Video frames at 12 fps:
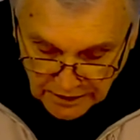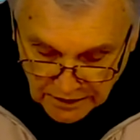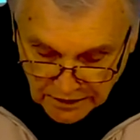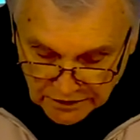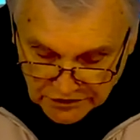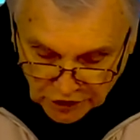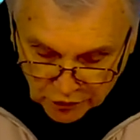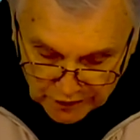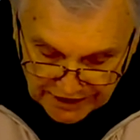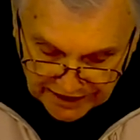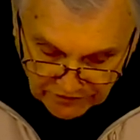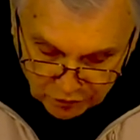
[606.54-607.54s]
So we
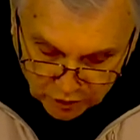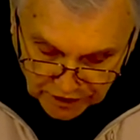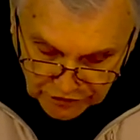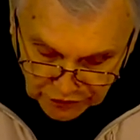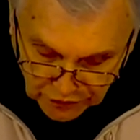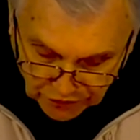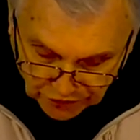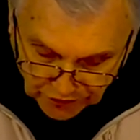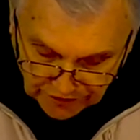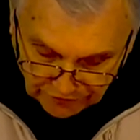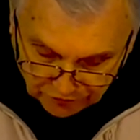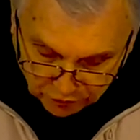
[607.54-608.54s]
have one, two, three,
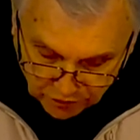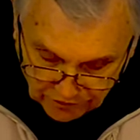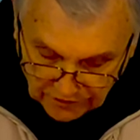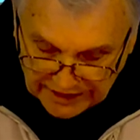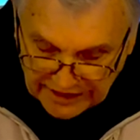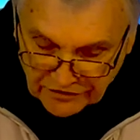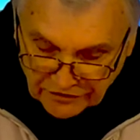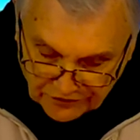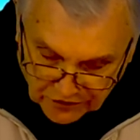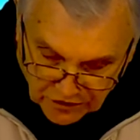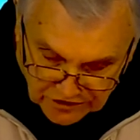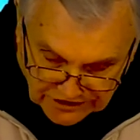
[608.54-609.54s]
four. In the
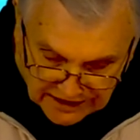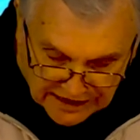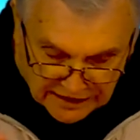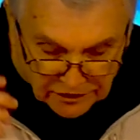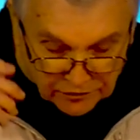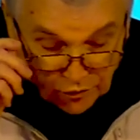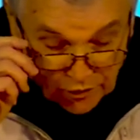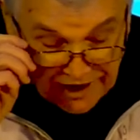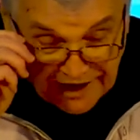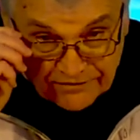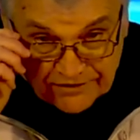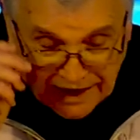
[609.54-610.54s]
first column, we
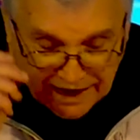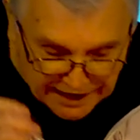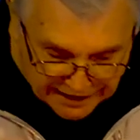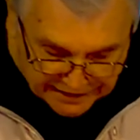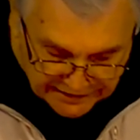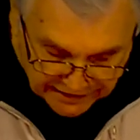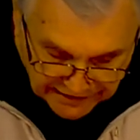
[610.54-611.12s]
have nine.